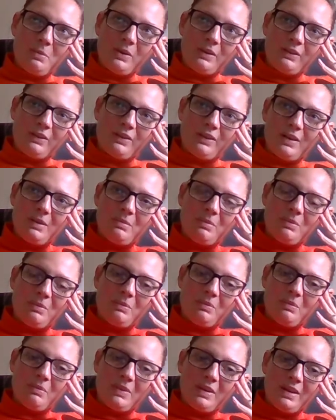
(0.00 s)

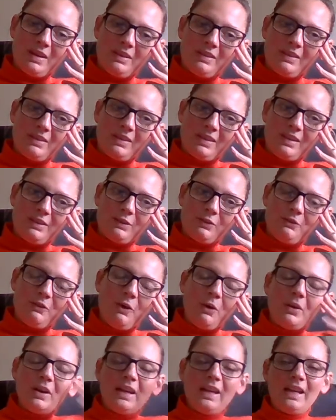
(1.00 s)
wisdom is, it's
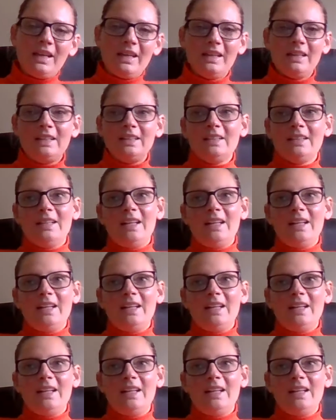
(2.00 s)
folly,